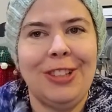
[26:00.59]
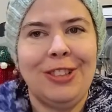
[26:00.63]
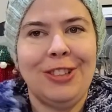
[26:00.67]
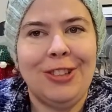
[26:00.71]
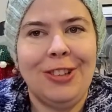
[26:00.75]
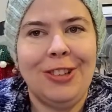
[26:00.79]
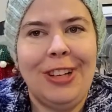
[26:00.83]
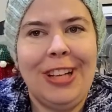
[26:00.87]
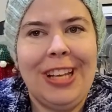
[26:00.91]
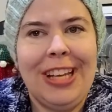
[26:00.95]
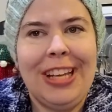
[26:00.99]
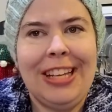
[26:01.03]

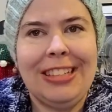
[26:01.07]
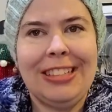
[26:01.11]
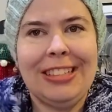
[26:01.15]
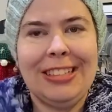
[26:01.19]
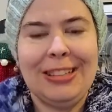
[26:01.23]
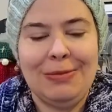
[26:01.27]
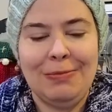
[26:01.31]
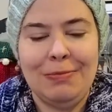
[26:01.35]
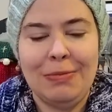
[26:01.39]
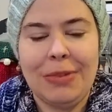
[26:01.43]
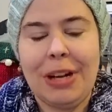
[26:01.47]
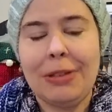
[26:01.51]
shawlette,
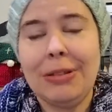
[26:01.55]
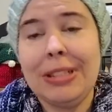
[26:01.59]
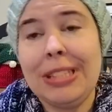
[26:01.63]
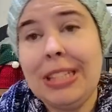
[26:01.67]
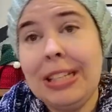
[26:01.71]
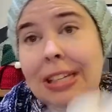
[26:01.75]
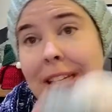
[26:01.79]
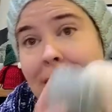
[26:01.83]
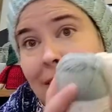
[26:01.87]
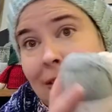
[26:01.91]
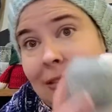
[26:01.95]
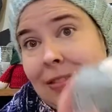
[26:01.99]
but I was
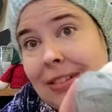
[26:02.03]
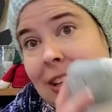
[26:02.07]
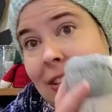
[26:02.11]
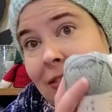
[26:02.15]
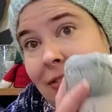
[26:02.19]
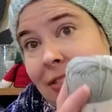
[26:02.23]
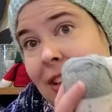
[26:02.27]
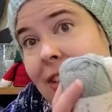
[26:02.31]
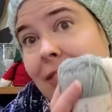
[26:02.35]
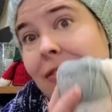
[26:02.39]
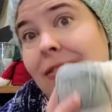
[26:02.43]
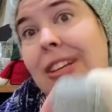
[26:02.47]
thinking
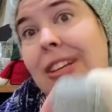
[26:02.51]
definitely of